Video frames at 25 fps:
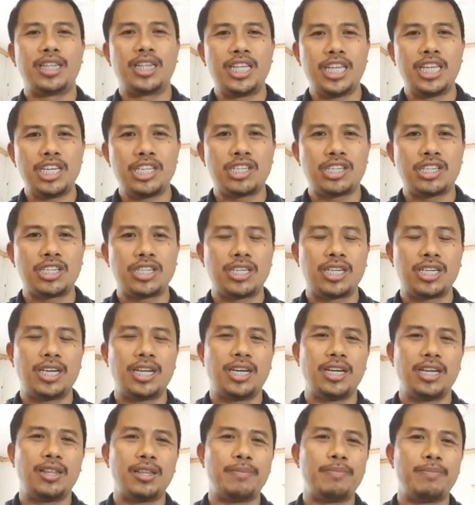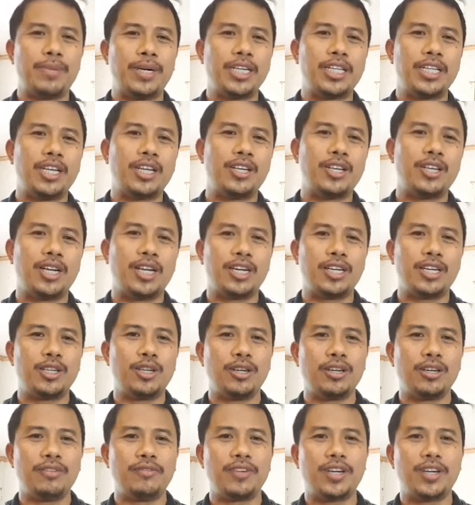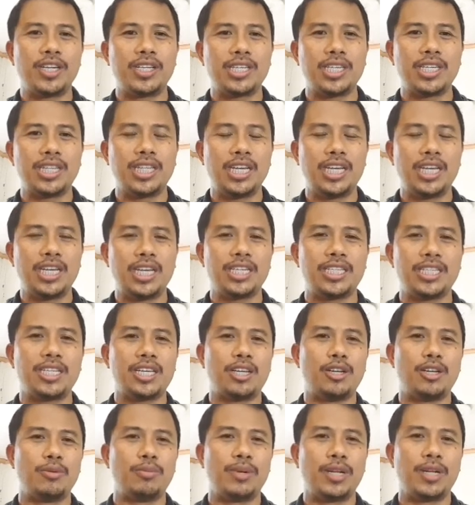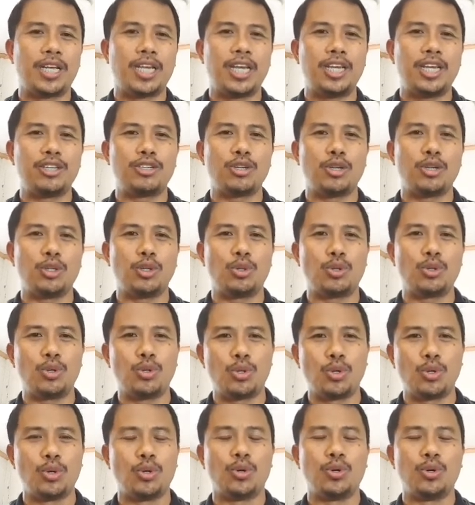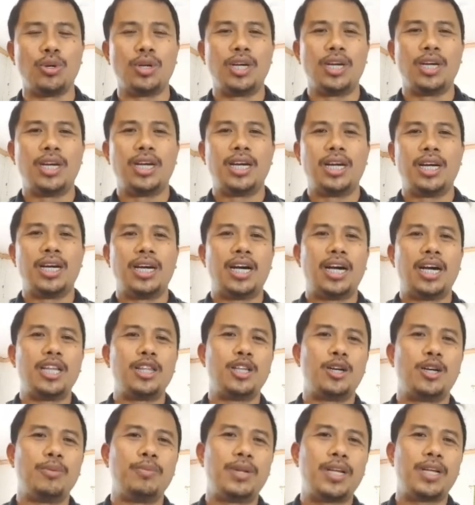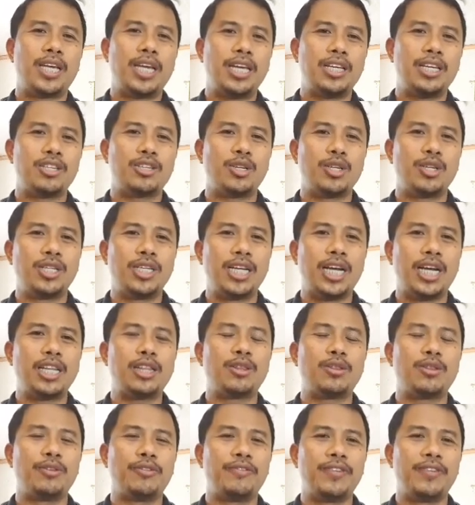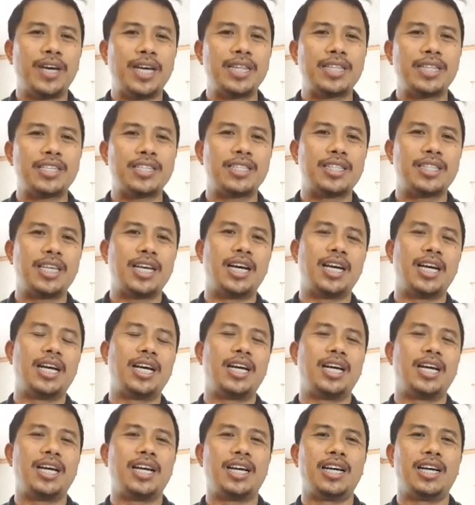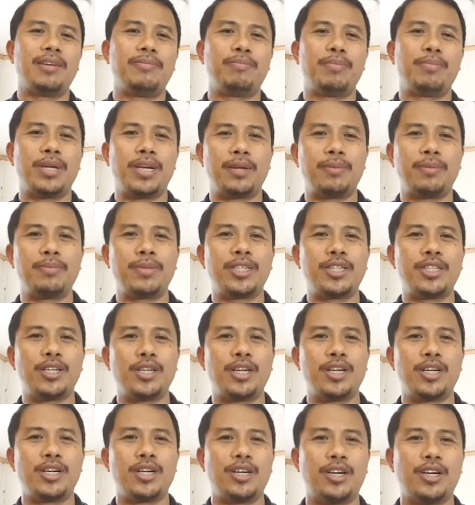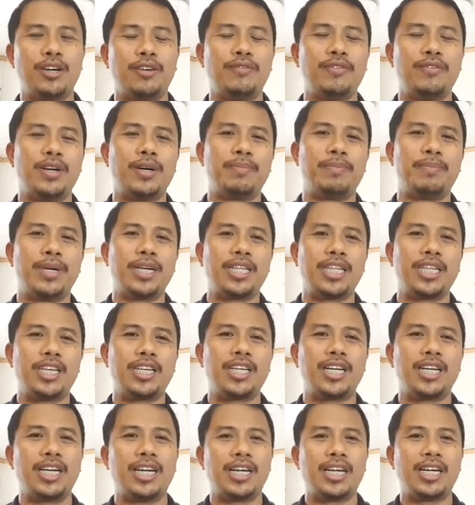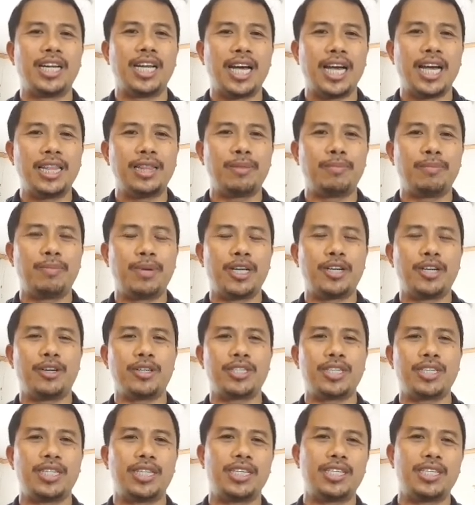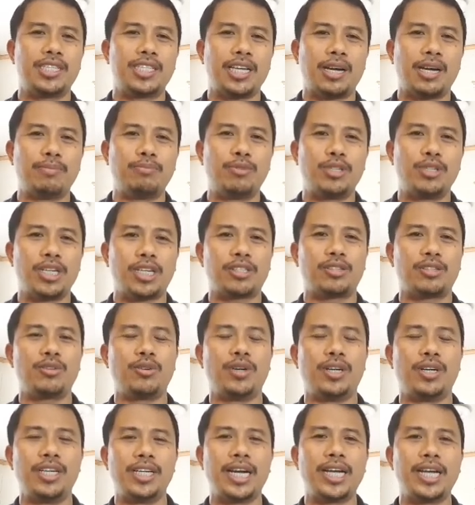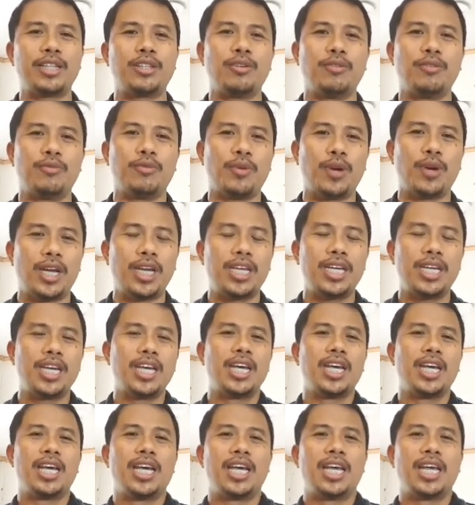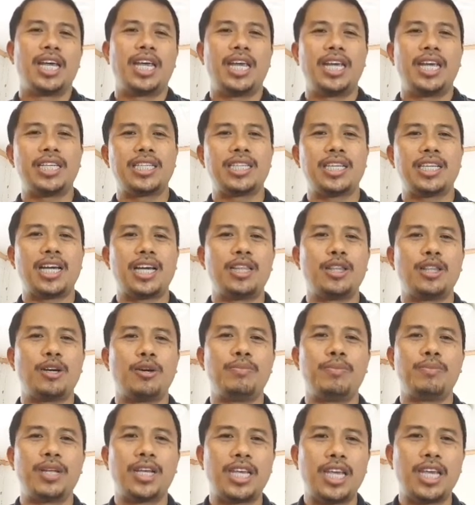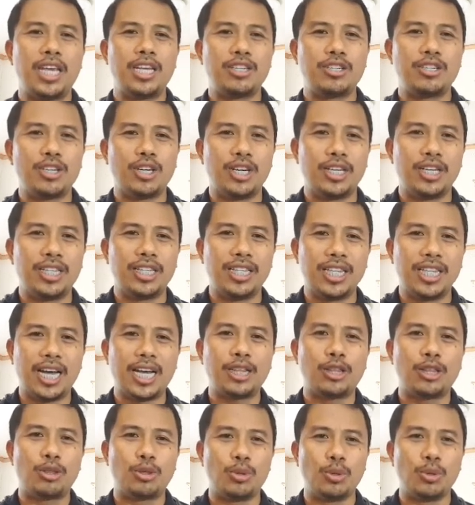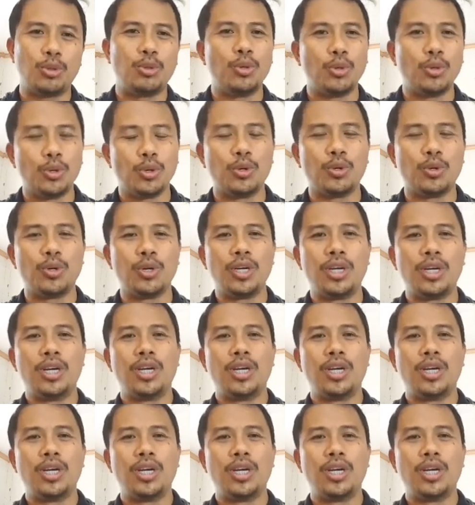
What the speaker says: teach in a particular university is an obligation to do. An obligation not to fence the perimeter of a particular land because it is subject to a right of way is an obligation not to do.